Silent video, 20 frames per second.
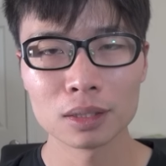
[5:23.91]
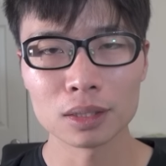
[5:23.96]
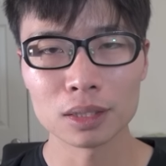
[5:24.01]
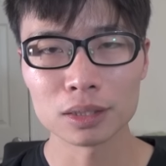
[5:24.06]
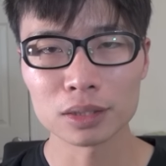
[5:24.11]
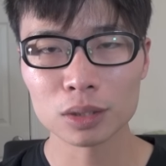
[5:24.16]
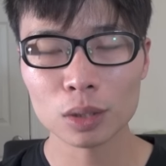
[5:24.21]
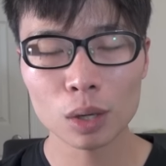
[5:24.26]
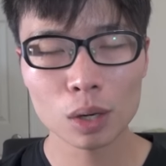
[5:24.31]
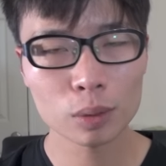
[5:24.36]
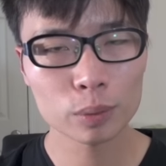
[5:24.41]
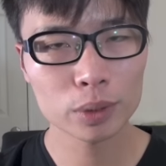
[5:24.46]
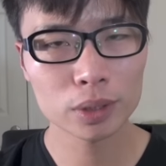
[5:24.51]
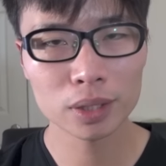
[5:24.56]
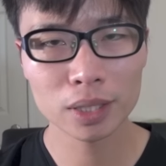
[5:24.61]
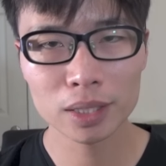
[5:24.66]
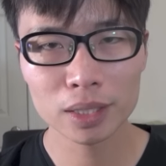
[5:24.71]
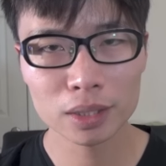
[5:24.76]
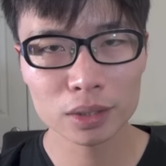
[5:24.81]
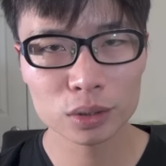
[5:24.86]
It's all
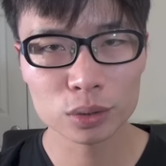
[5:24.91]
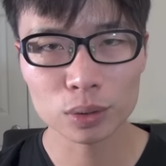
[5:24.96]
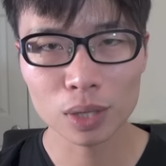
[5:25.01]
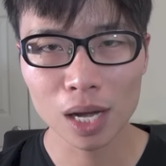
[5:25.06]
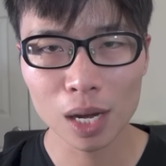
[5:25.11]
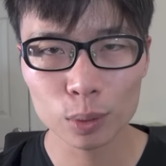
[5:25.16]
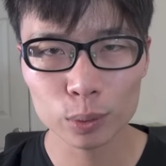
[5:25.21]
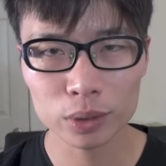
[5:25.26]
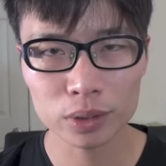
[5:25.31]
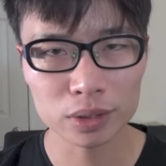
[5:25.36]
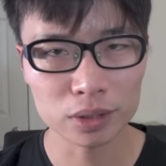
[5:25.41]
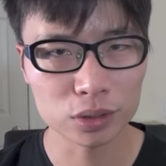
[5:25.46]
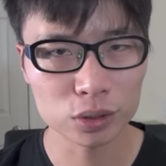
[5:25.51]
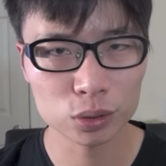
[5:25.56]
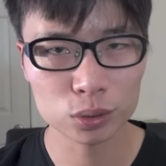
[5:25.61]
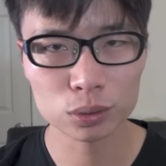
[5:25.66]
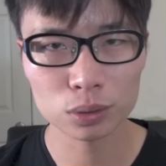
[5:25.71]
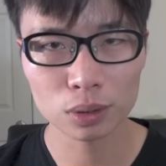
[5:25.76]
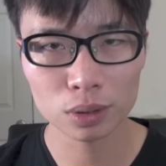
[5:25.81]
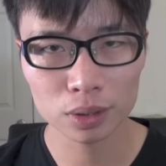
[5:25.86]
related to how we
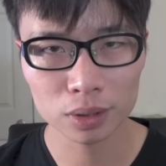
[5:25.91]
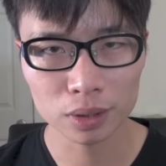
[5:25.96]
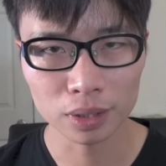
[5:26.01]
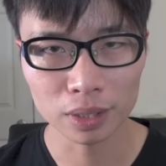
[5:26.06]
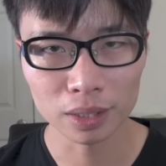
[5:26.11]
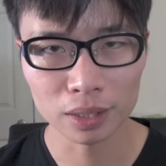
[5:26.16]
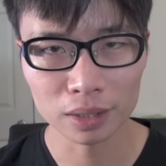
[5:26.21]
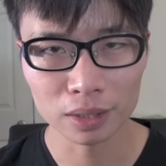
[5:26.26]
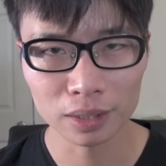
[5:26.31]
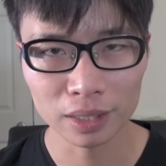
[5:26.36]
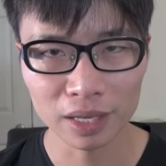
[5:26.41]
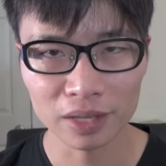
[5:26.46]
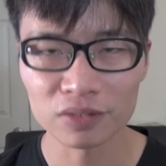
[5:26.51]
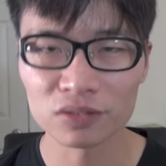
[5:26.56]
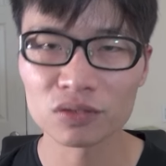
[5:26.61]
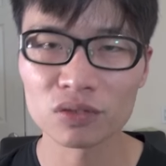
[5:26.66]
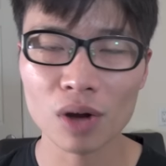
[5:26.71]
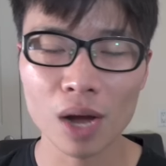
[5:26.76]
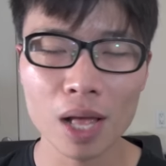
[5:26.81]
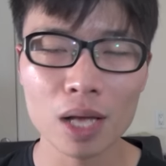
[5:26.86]
destroy the
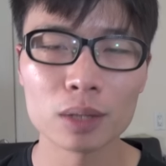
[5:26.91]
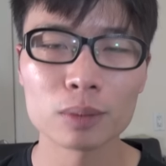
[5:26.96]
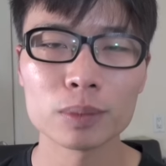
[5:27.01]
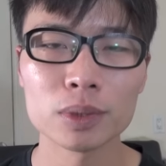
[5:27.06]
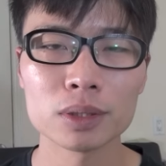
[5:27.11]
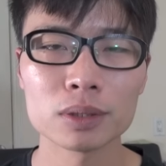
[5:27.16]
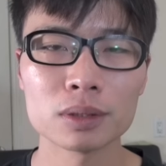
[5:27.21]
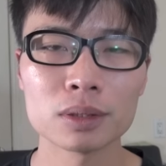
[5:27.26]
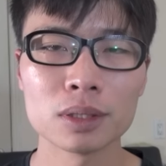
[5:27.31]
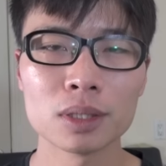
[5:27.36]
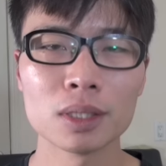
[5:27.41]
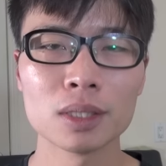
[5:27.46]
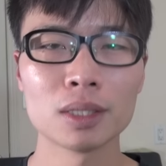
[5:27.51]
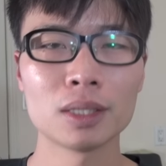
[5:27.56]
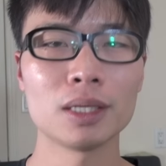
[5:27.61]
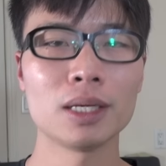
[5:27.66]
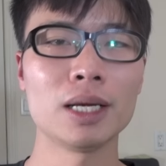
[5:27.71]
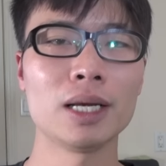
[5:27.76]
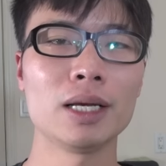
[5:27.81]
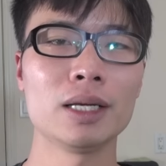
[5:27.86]
environment,
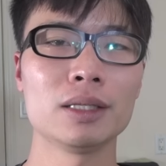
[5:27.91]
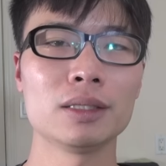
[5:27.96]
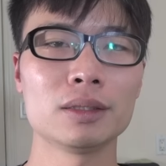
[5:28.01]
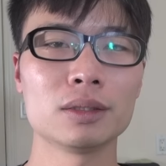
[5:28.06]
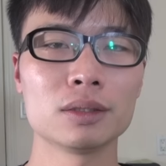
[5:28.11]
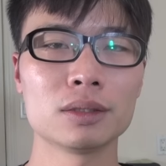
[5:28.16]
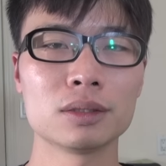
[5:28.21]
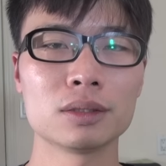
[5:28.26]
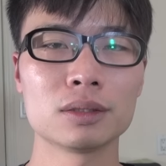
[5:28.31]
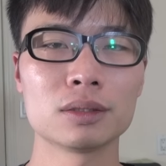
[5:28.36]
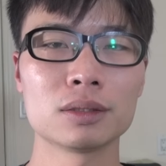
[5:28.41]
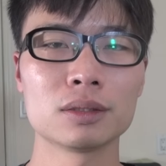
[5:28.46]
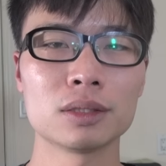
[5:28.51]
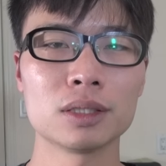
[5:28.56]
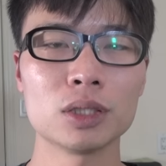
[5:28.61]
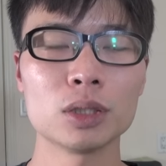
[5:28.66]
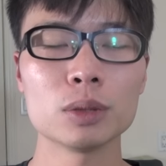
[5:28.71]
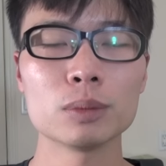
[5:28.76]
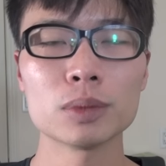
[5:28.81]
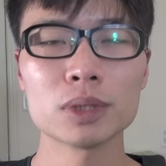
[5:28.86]
and
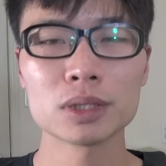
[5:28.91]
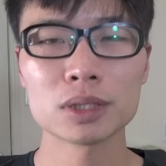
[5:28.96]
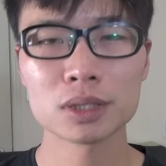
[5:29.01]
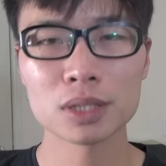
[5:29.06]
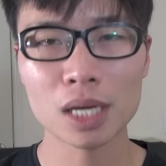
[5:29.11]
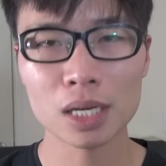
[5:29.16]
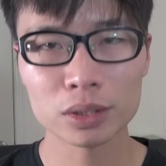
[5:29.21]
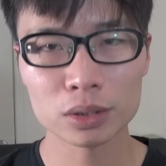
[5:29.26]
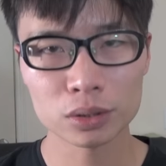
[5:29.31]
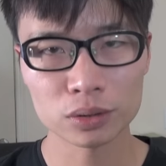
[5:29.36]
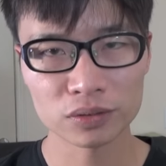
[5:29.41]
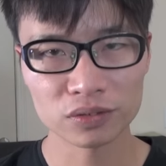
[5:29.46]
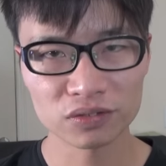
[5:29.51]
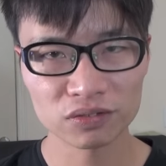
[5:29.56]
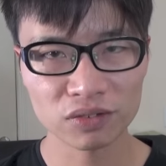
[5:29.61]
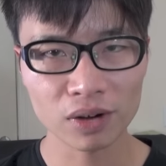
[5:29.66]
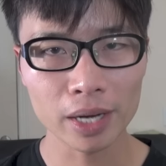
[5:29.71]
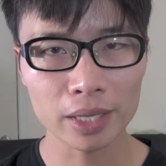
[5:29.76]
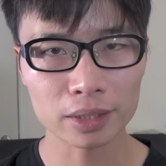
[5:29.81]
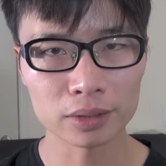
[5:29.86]
humans start to
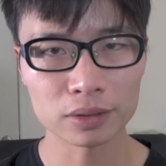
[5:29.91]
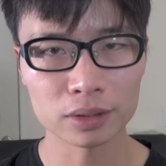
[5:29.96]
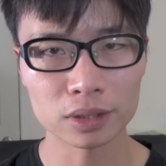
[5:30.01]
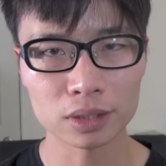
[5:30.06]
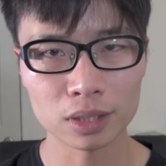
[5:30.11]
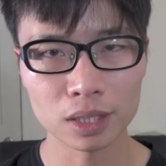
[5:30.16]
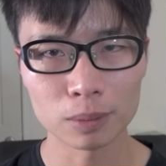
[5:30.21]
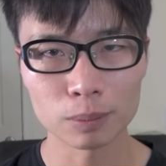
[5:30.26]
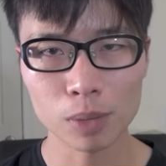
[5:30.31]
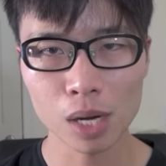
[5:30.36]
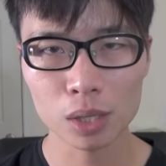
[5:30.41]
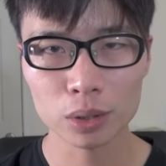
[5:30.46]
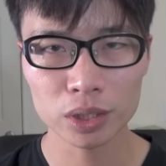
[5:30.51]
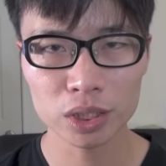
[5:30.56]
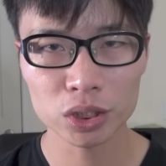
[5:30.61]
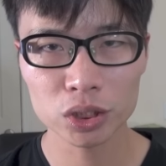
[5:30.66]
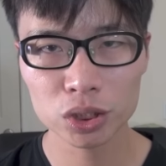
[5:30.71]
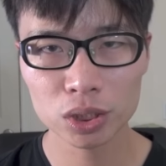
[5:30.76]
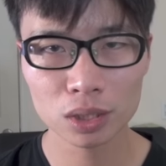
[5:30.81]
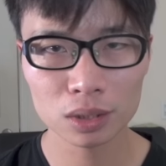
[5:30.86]
fight among
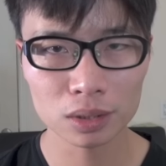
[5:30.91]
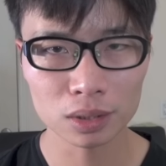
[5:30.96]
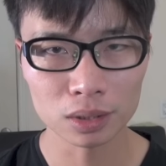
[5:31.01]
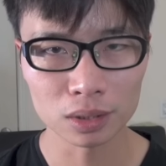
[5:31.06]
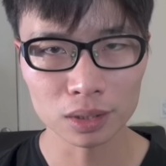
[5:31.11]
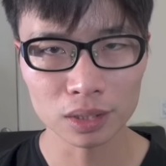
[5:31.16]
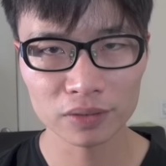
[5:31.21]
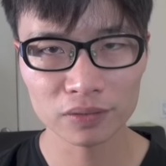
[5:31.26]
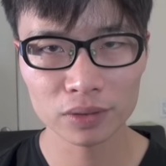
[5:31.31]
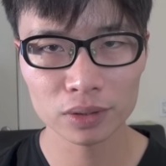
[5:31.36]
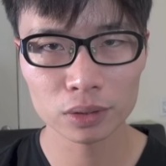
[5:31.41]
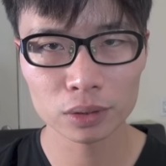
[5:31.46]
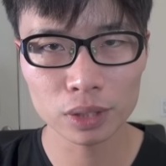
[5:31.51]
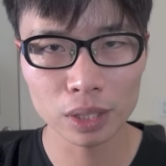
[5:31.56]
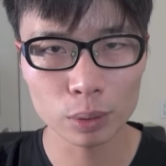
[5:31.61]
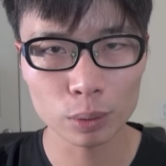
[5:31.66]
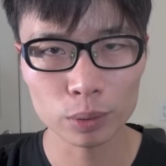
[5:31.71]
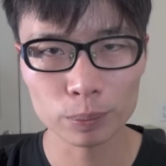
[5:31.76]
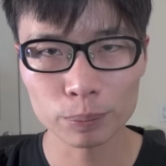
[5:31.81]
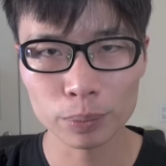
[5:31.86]
each other. Even
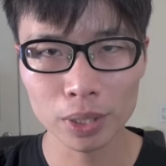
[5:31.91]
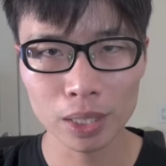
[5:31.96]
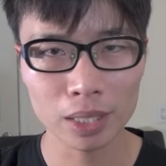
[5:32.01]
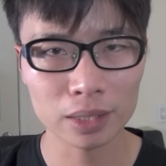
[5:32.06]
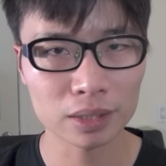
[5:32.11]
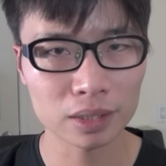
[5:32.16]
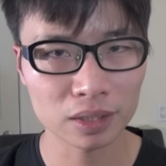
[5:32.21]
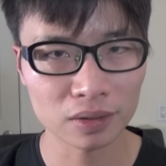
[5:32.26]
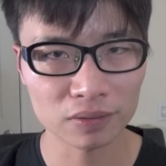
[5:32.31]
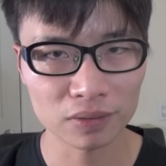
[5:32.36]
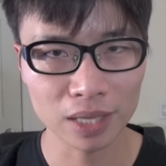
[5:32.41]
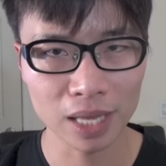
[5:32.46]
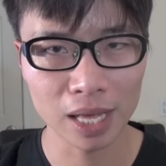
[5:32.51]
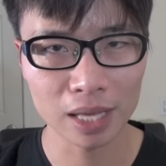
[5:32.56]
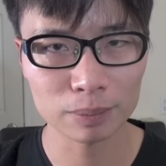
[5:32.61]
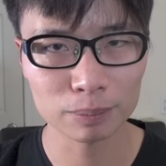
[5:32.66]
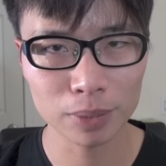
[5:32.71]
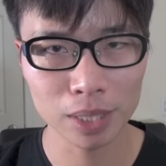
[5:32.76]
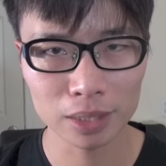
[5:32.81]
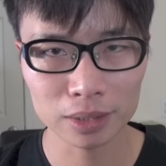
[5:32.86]
there were plenty of
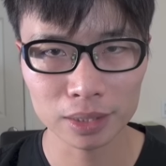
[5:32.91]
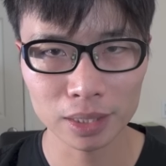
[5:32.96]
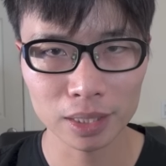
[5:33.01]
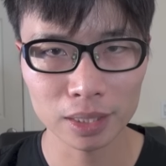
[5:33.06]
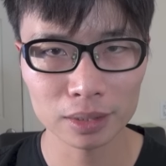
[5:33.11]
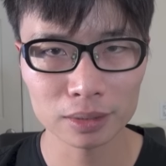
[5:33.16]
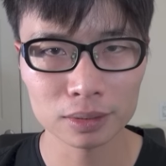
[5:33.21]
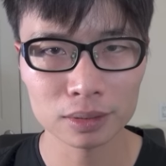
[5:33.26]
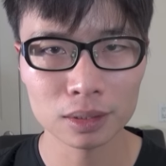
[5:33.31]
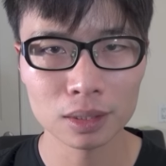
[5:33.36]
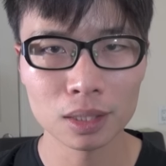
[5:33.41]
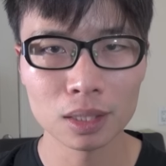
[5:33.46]
land back then,